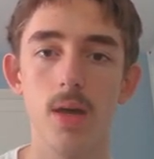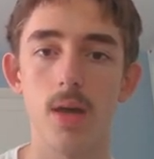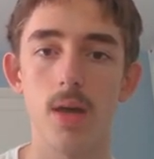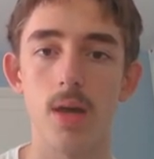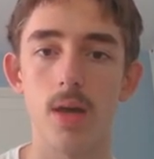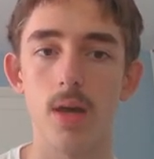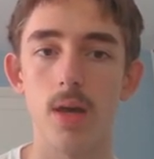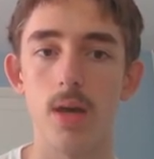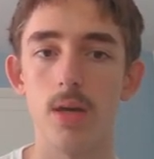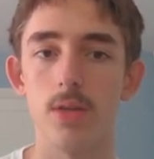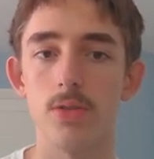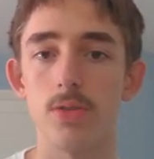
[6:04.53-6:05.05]

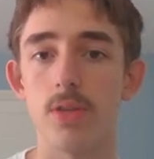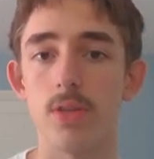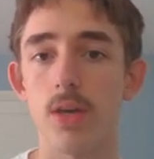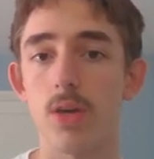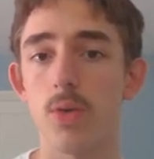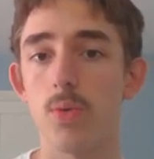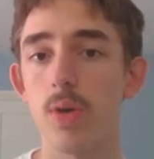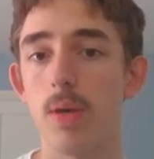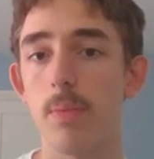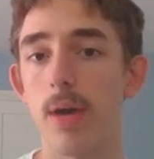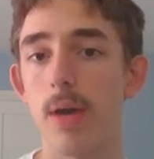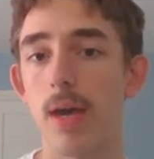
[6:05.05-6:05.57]
So their
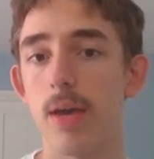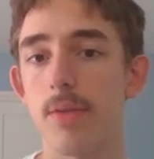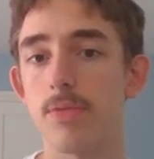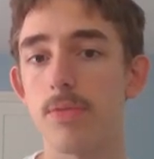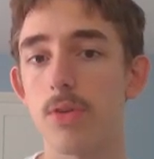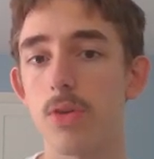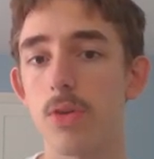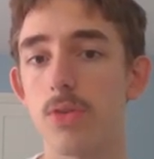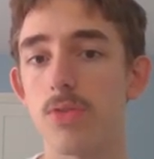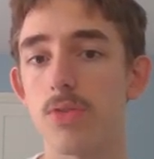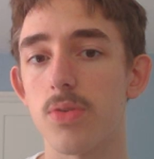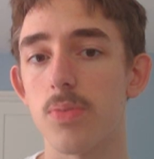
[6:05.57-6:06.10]
queen might have to
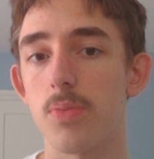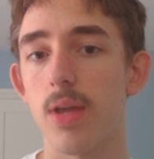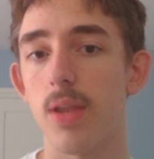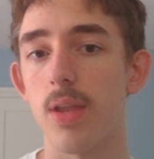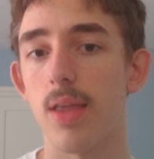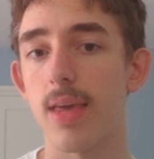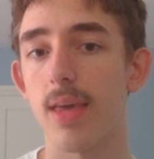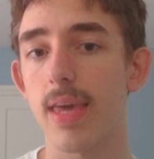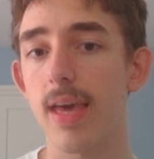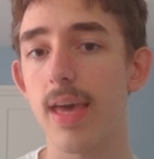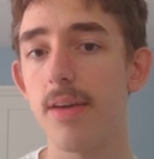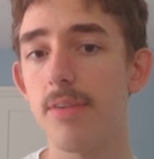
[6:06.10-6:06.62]
go somewhere
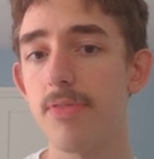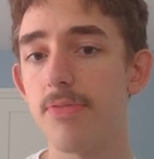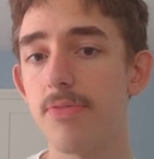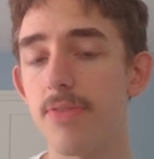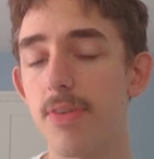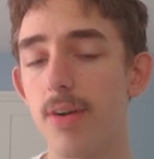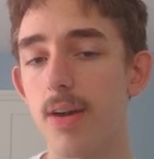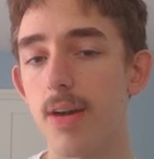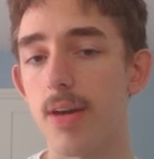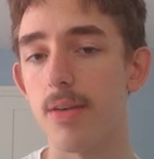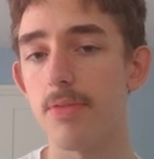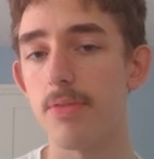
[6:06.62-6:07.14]
like
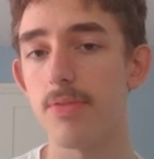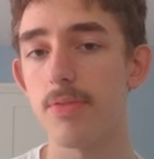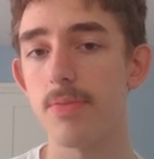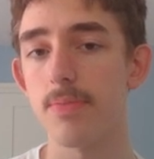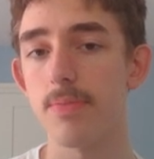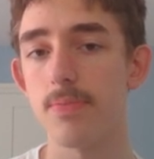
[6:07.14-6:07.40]
f5,